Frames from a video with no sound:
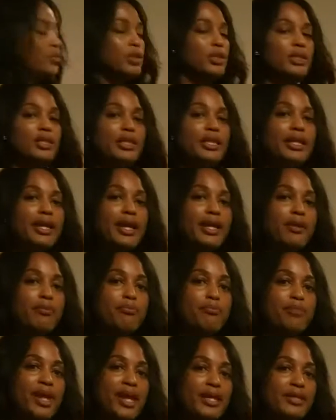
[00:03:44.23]
We're looking at
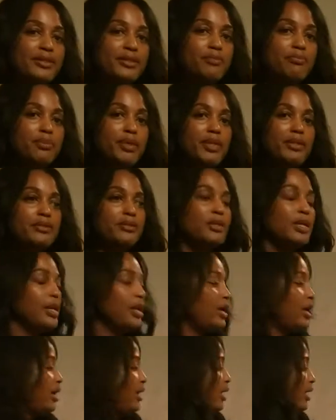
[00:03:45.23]
abandonment,
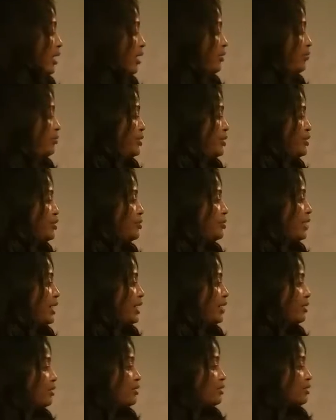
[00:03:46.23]
uh,
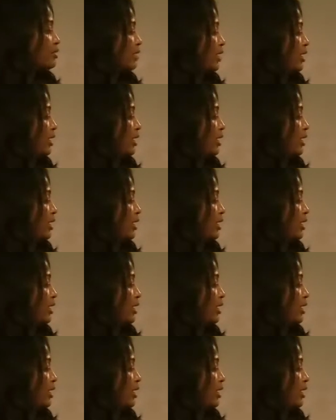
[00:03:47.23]
betrayals,